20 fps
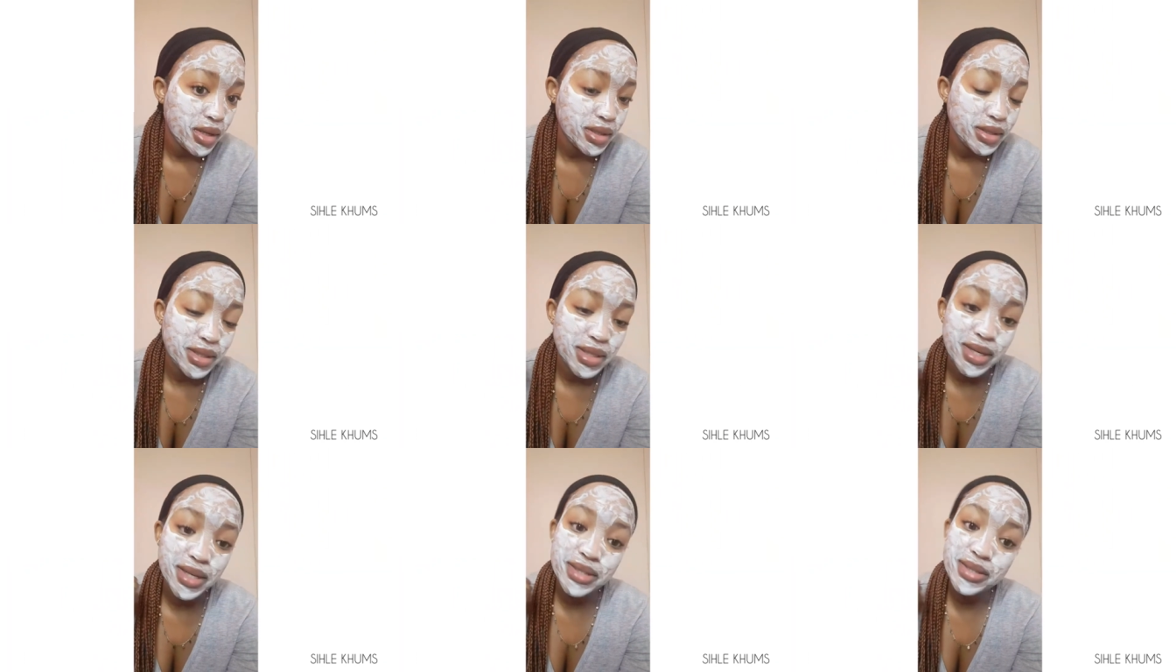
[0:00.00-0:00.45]

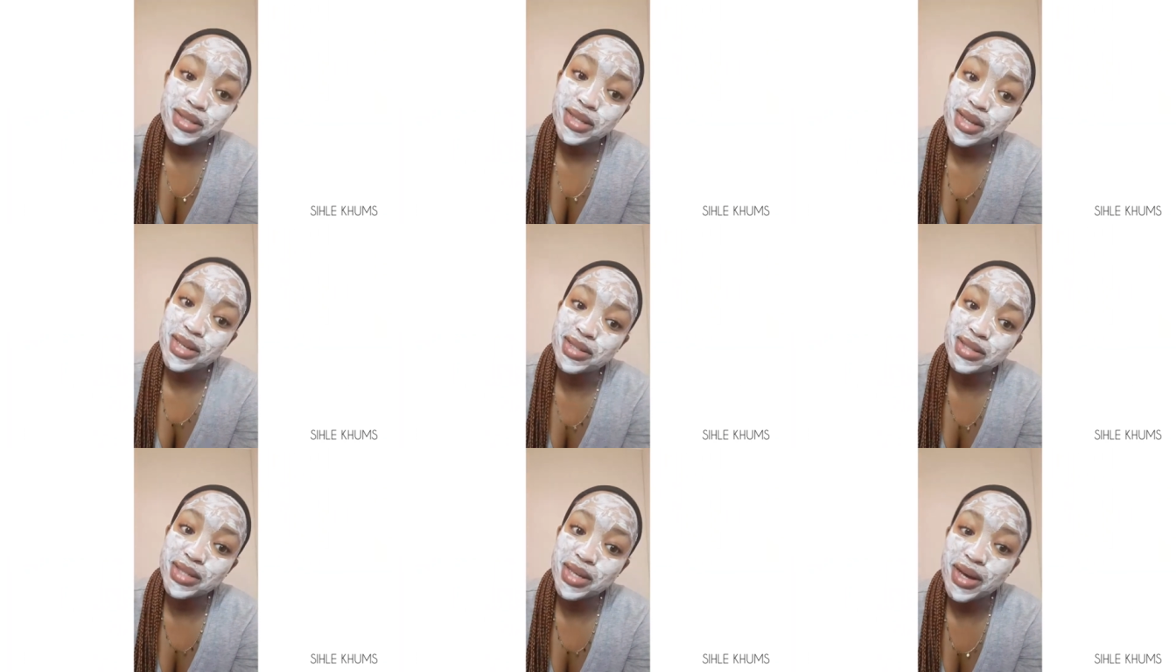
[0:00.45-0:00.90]
Did I set
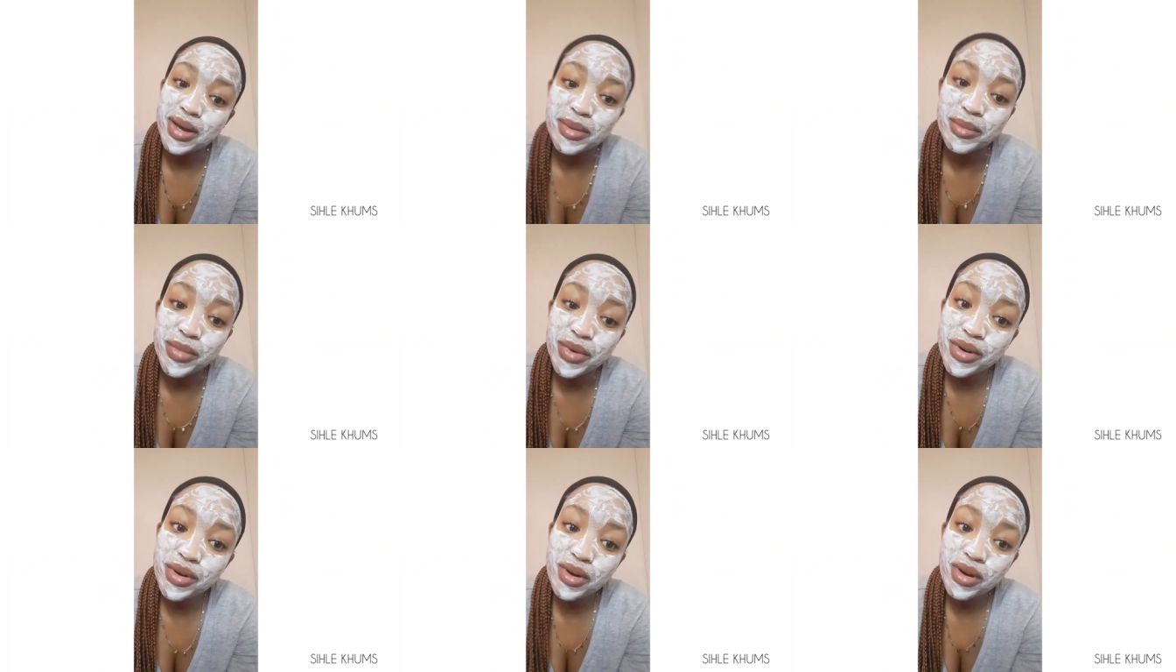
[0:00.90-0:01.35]
a
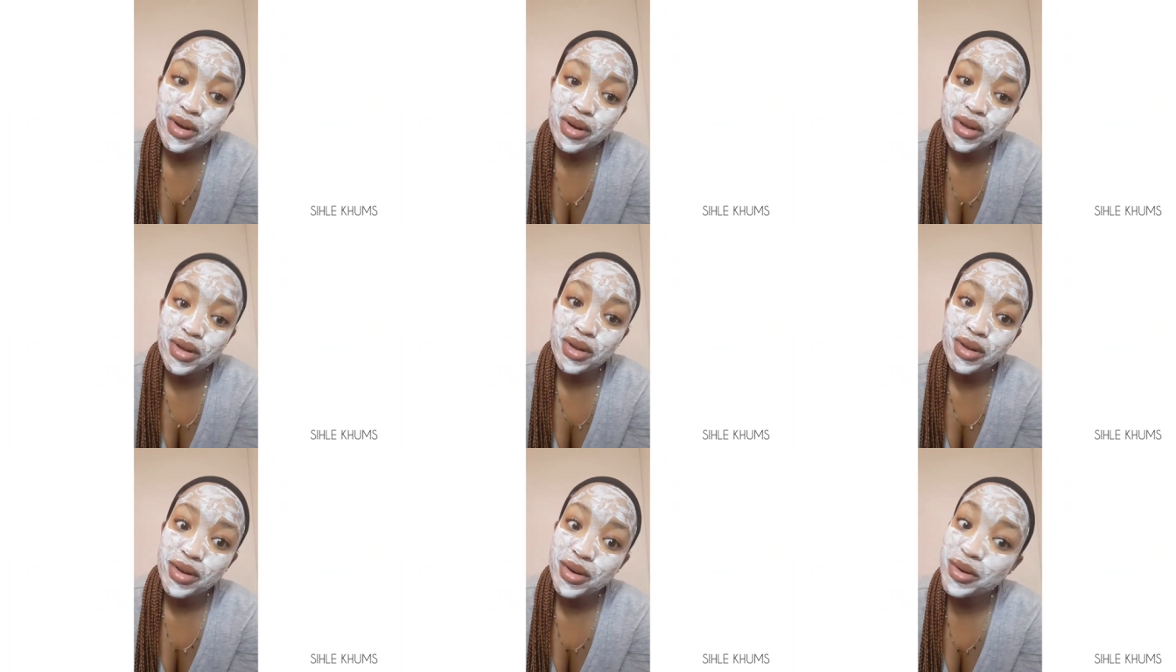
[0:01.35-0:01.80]
timer?
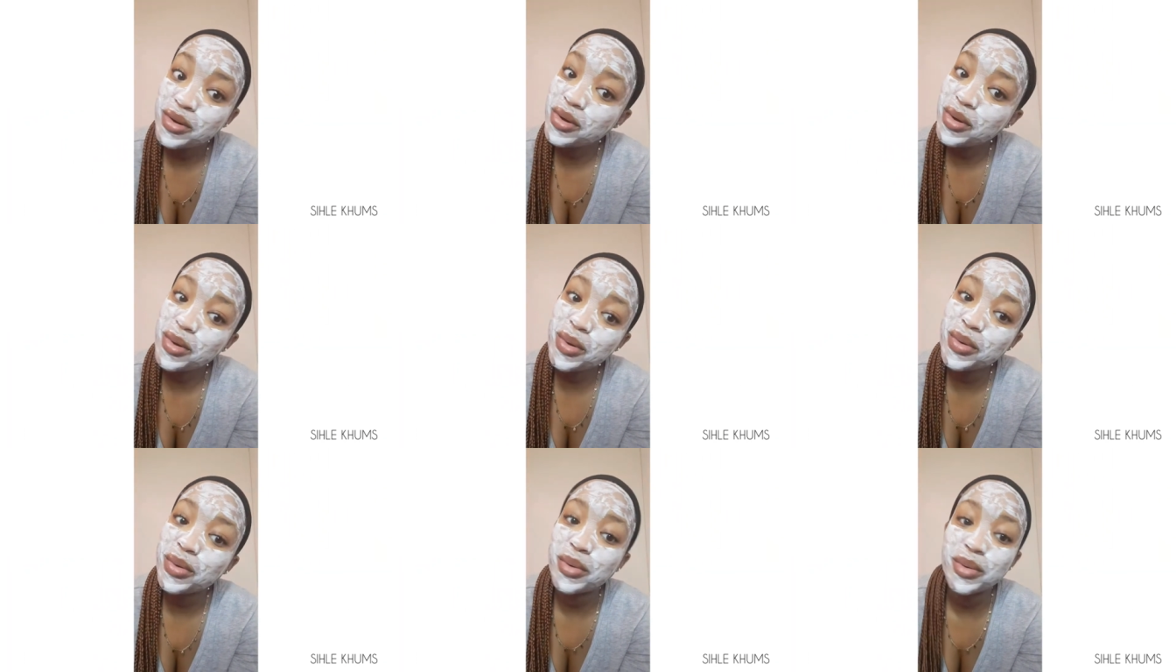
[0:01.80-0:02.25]

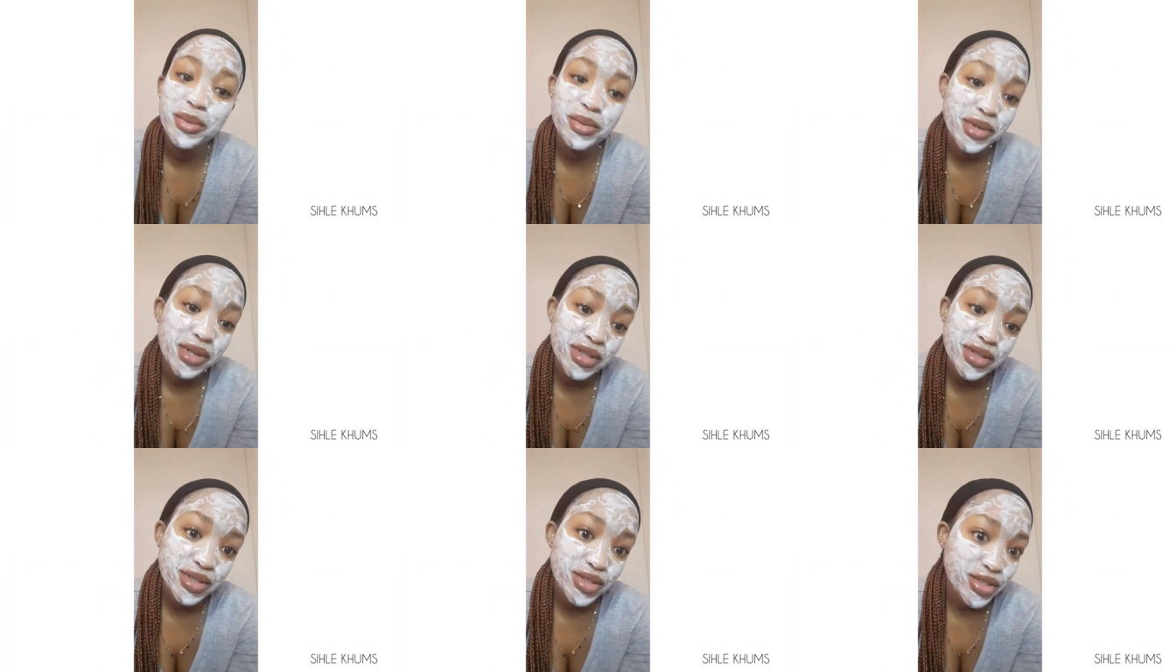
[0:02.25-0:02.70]
No,
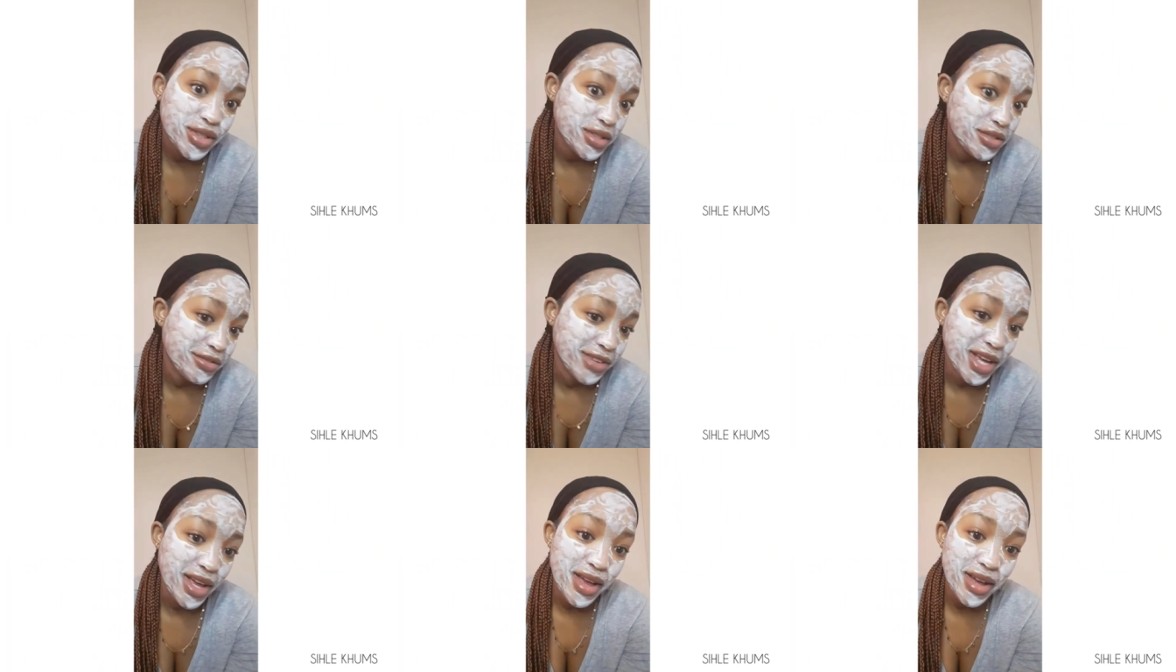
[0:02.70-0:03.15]
it's just
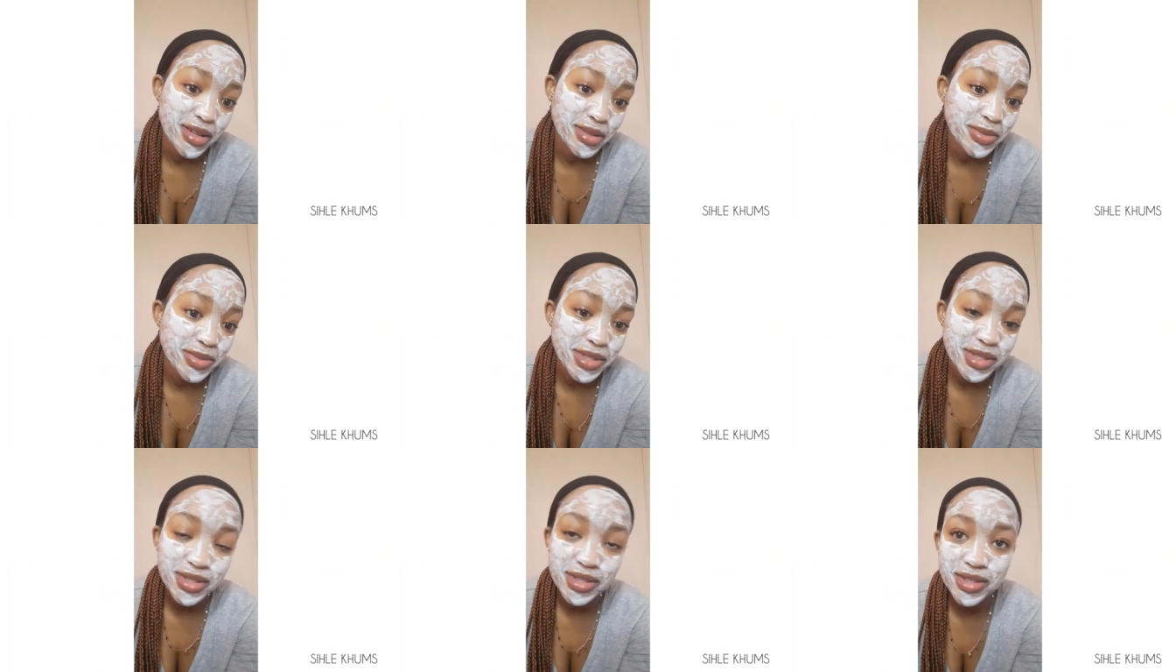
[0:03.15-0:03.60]

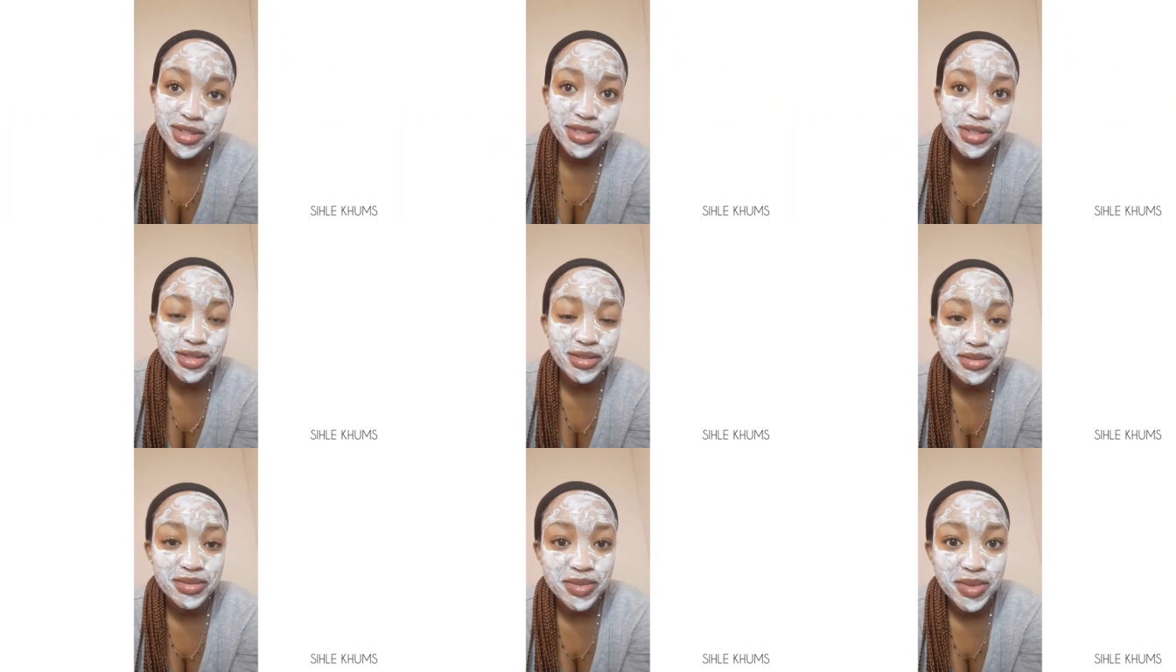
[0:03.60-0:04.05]
vibes.
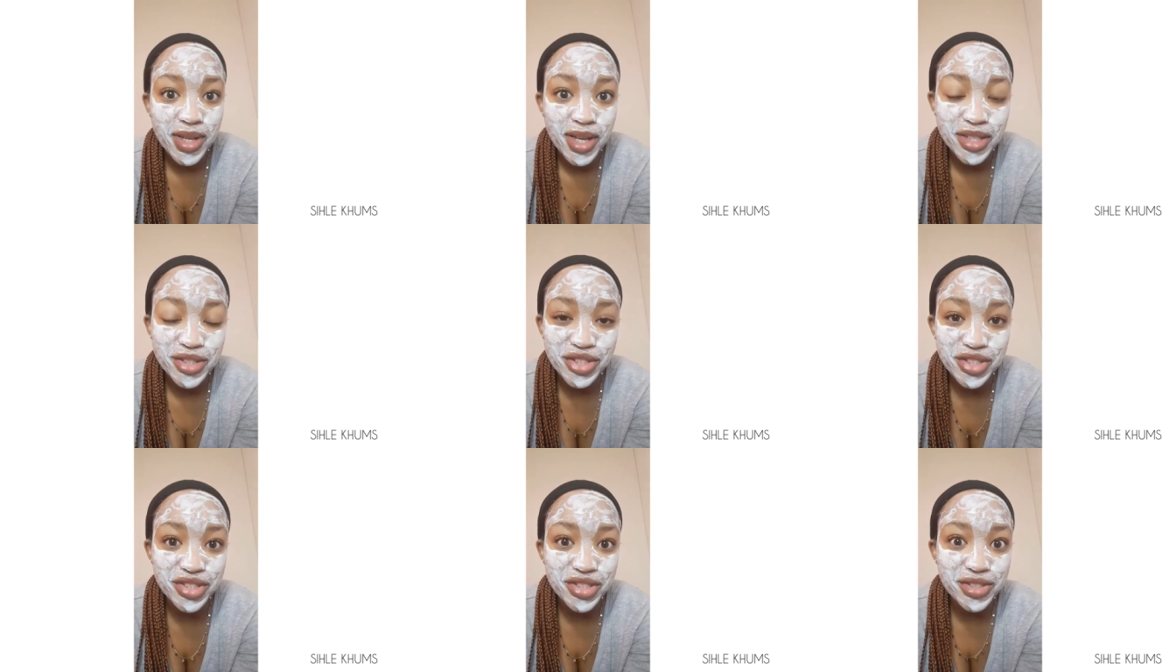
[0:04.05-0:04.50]
It's,
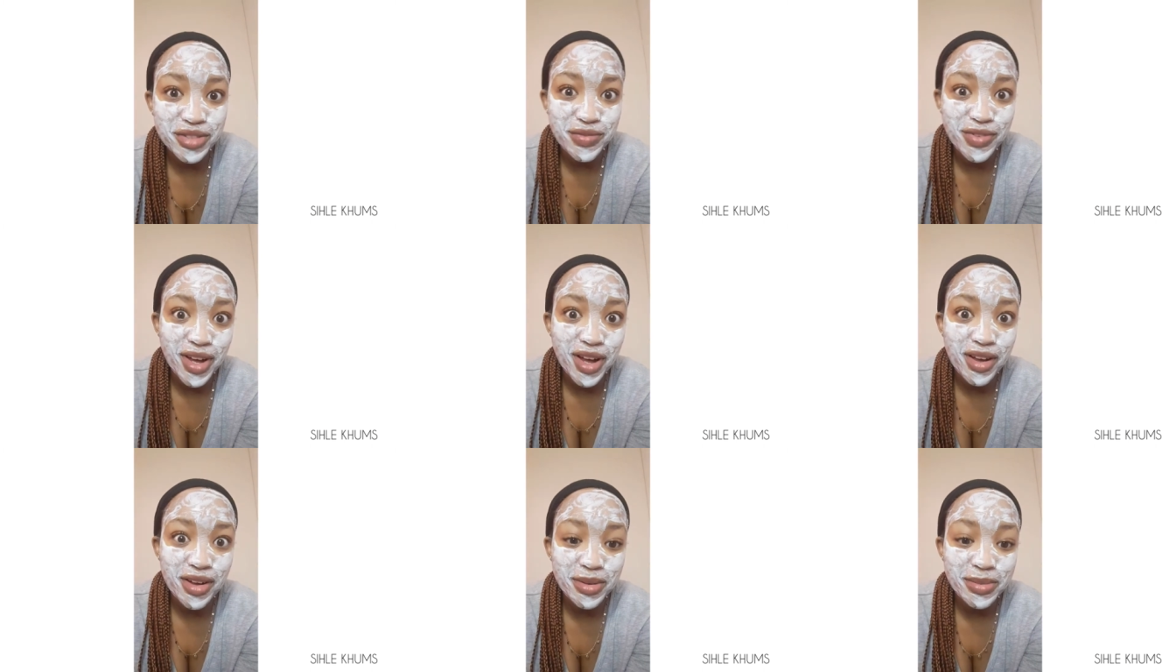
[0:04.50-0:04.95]
it's just
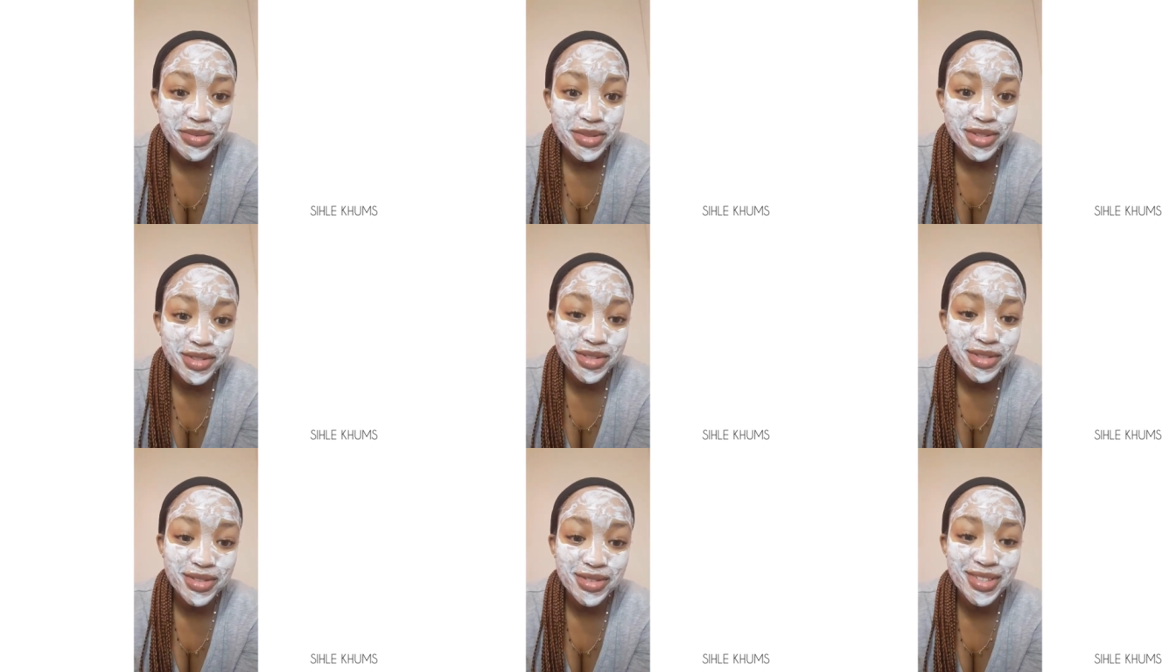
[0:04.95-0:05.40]

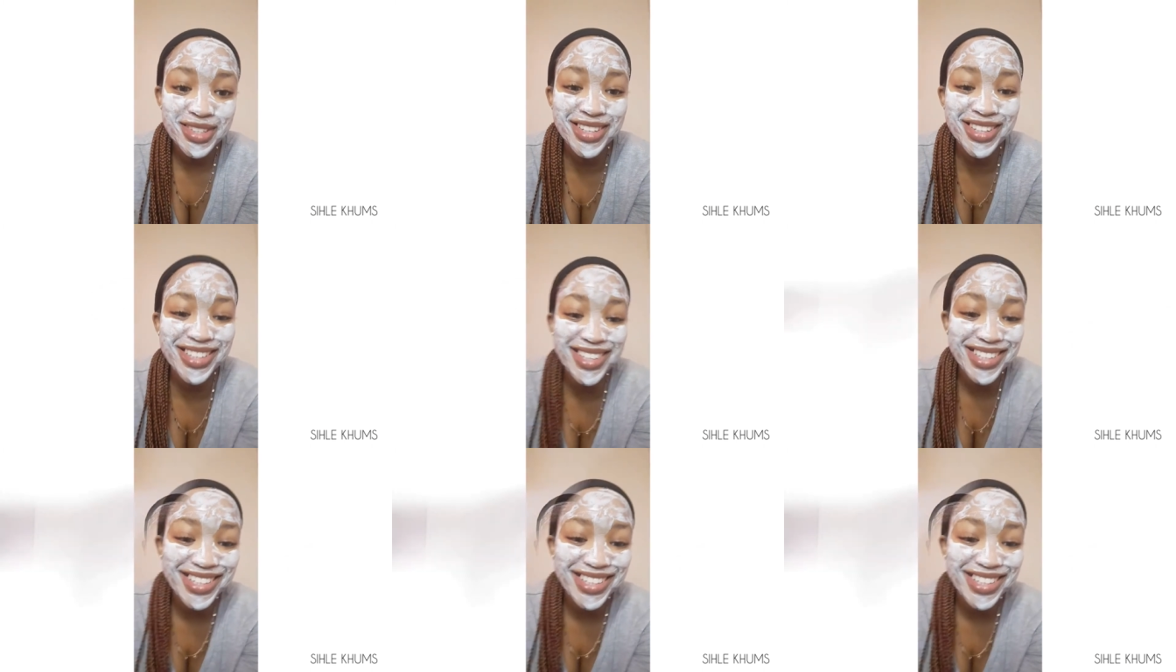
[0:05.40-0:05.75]
vibes.